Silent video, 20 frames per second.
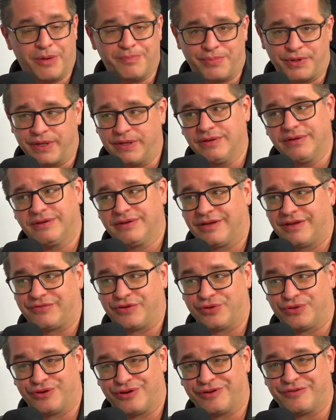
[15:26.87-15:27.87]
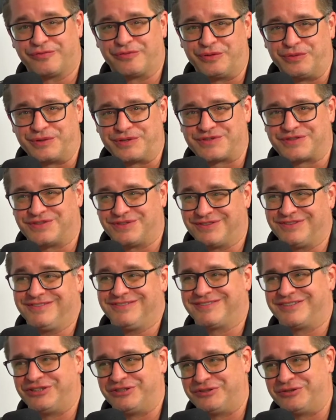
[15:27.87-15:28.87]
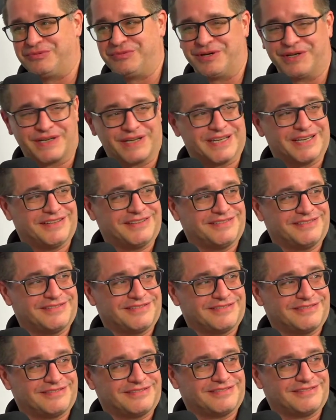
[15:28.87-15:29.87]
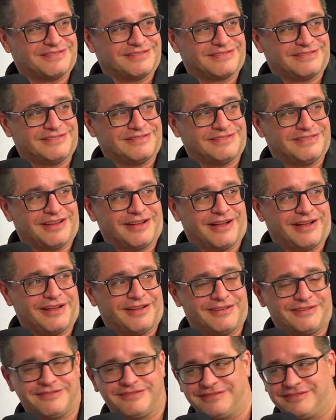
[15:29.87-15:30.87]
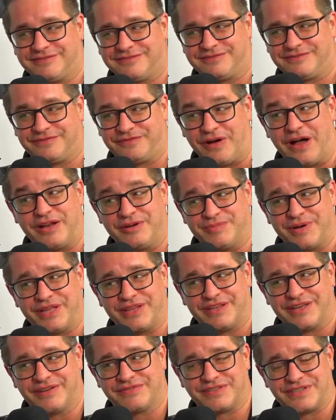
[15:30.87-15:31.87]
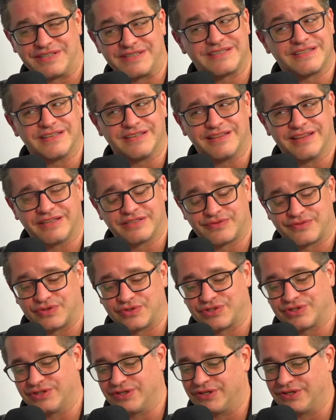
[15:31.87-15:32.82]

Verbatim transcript: or your company. If you're yeah. an influencer, you don't want to get uh, fined by the F T C,